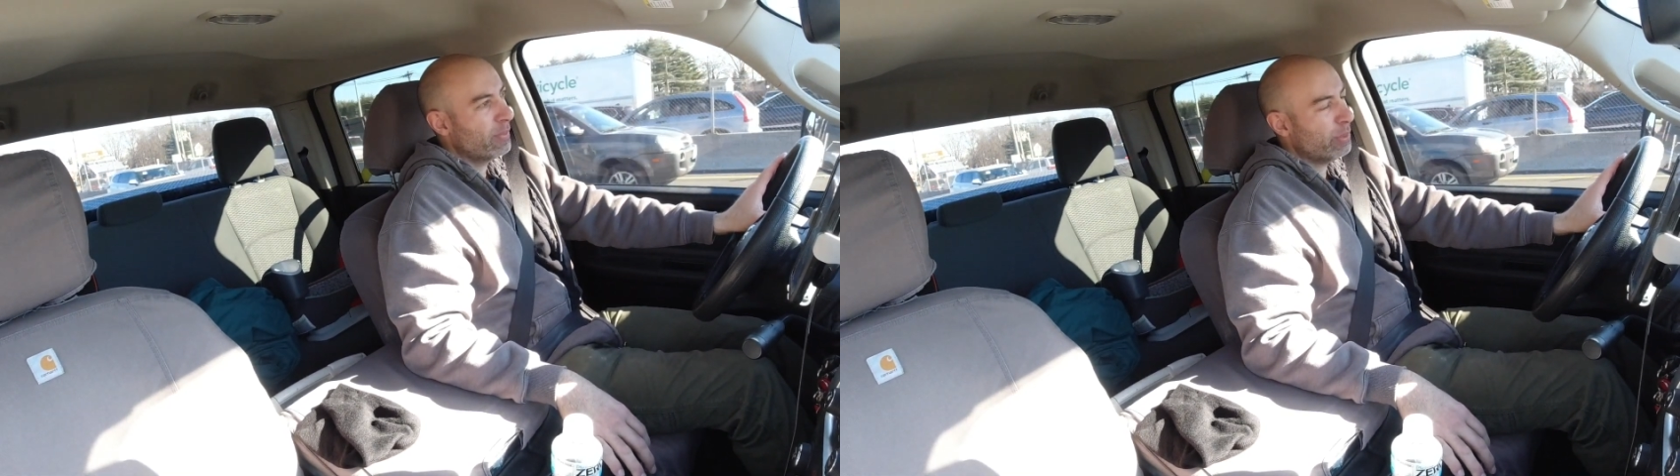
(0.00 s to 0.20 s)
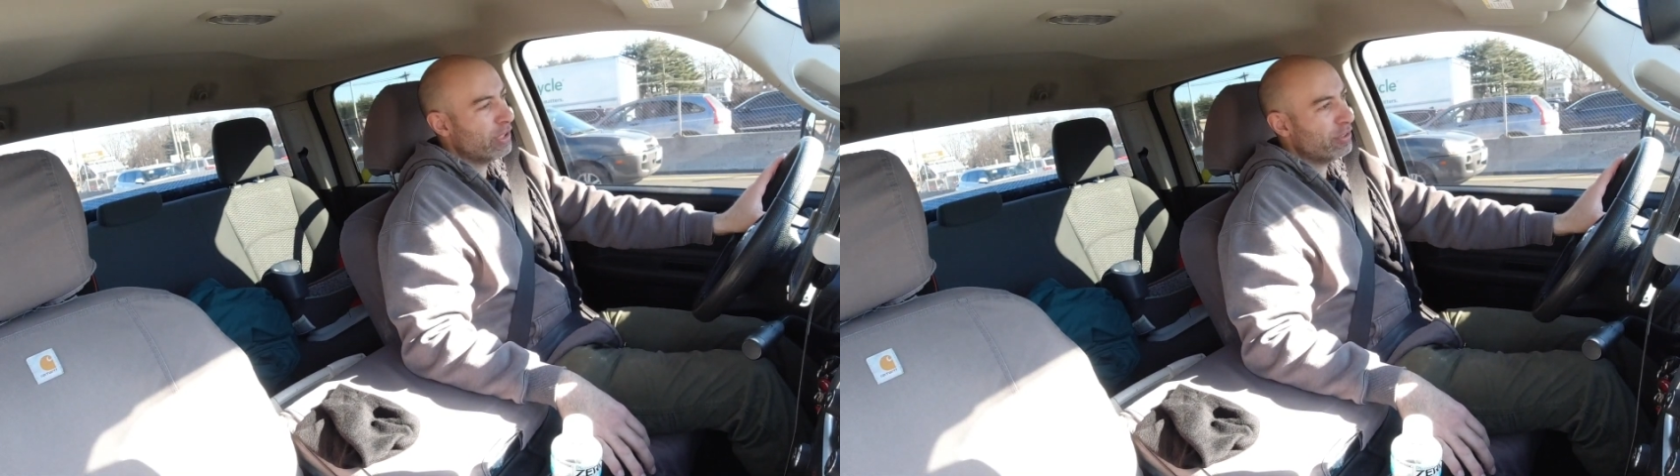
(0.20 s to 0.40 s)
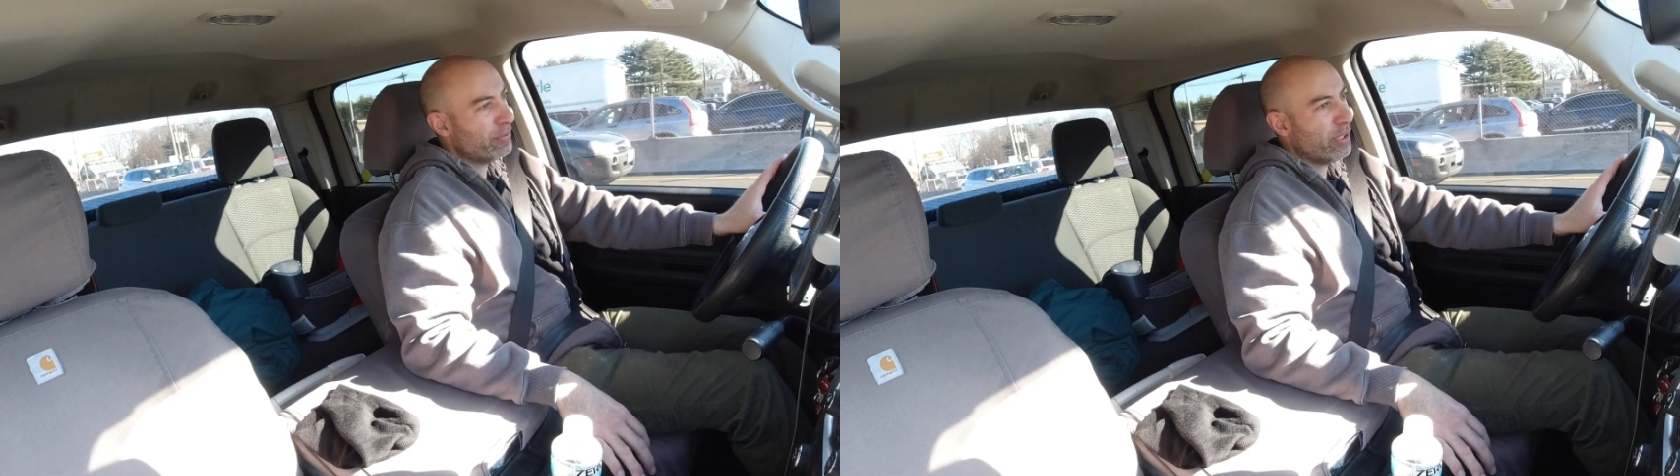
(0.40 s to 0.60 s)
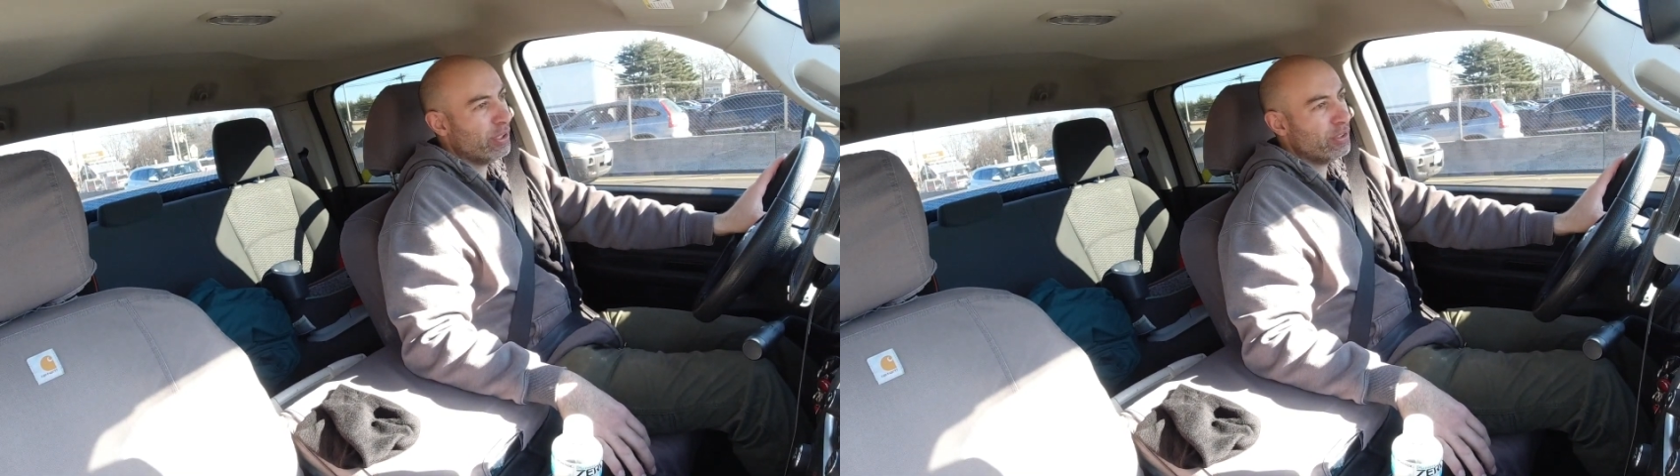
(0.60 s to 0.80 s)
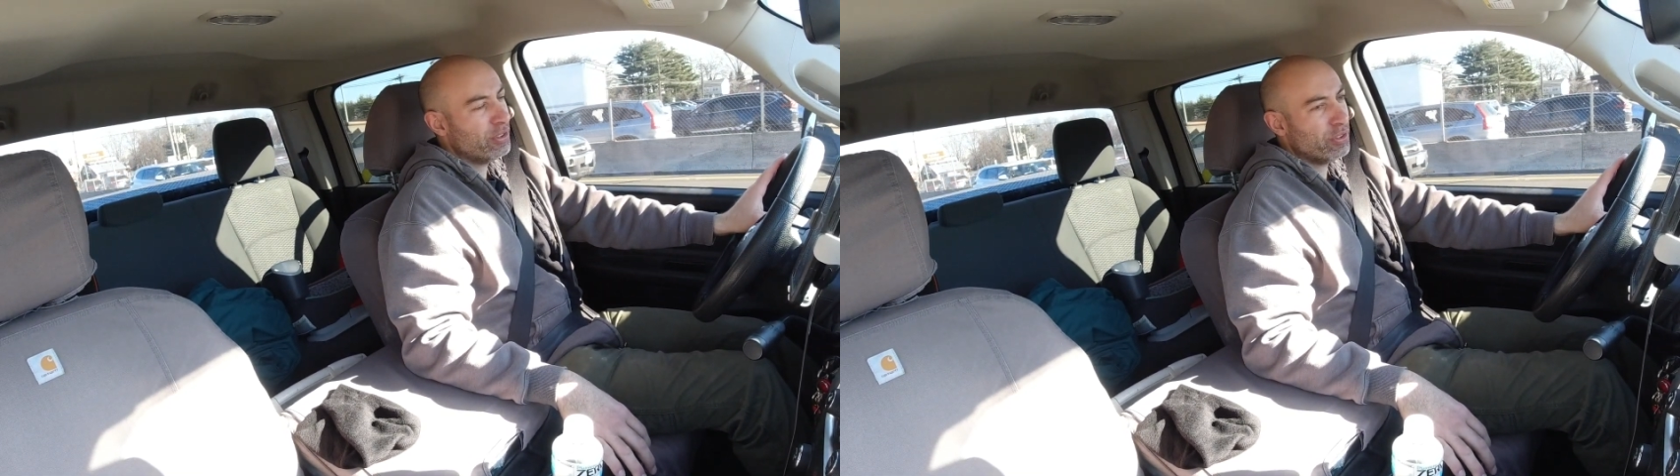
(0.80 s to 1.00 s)
But as
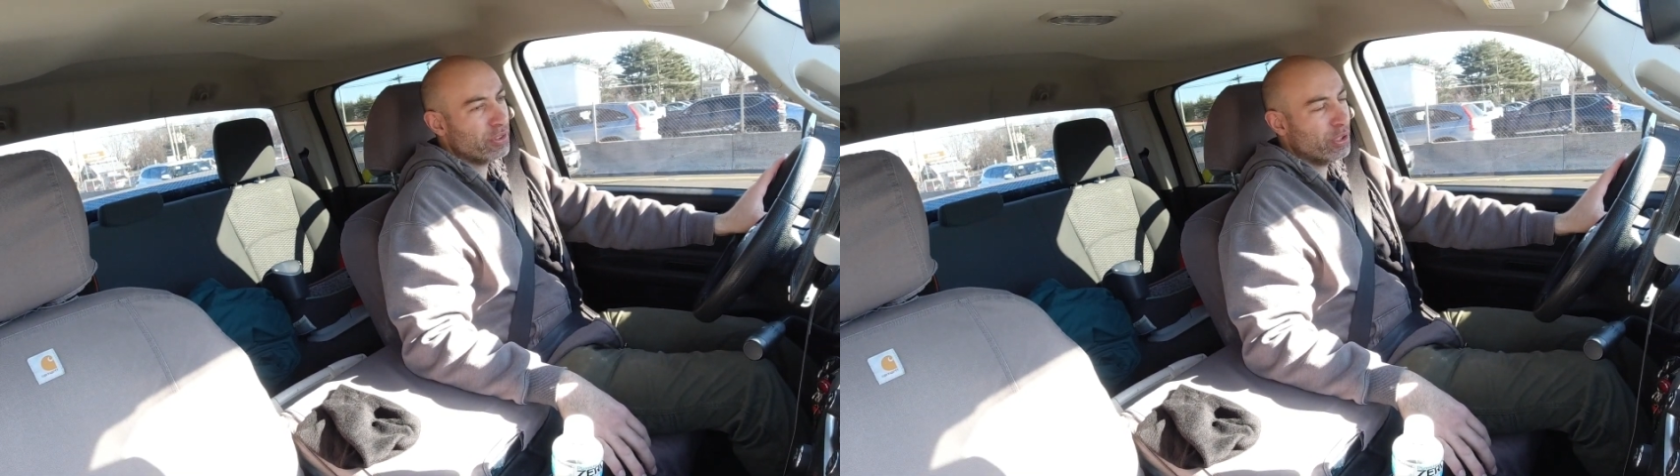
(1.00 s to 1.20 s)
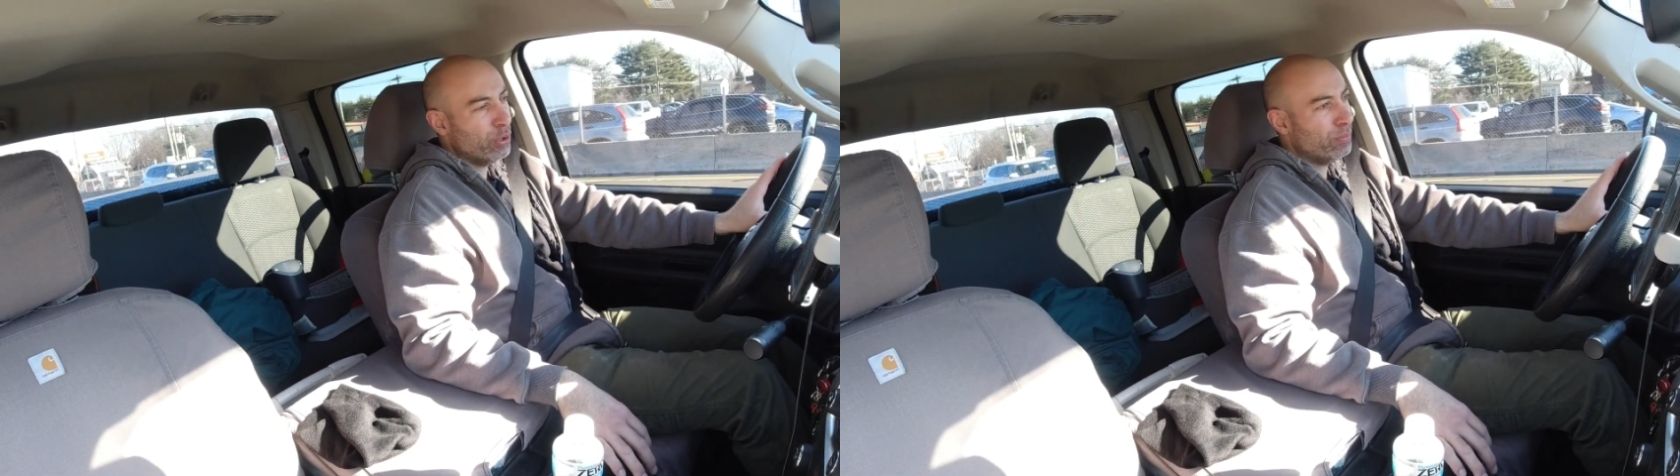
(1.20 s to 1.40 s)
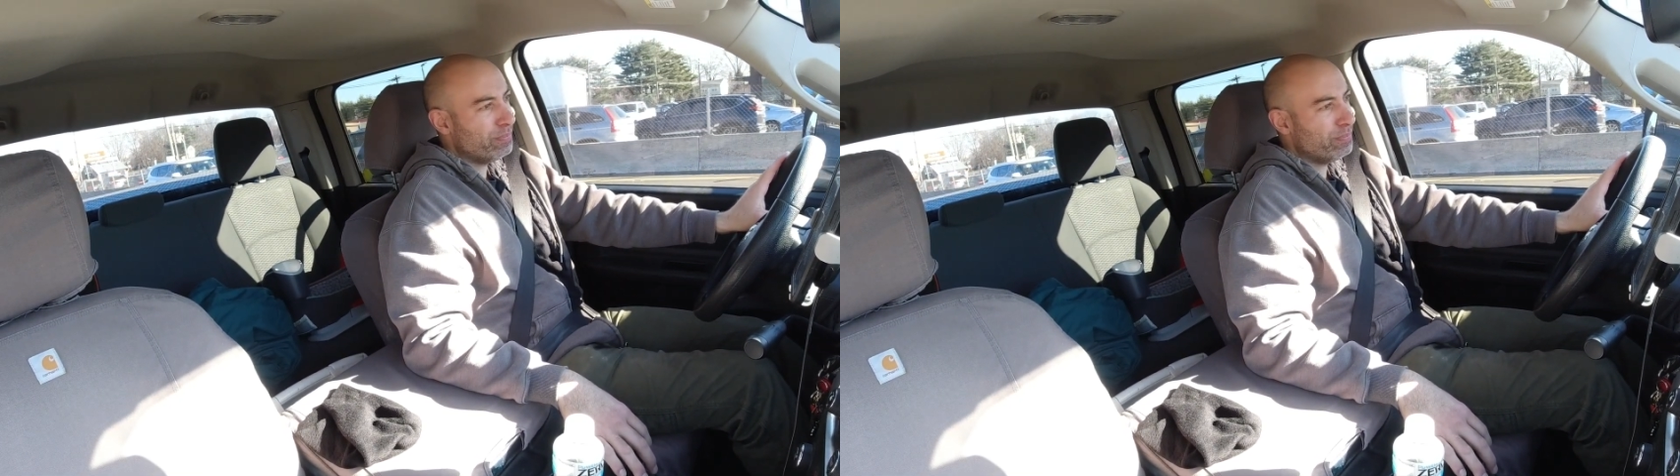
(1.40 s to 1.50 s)
far as the scope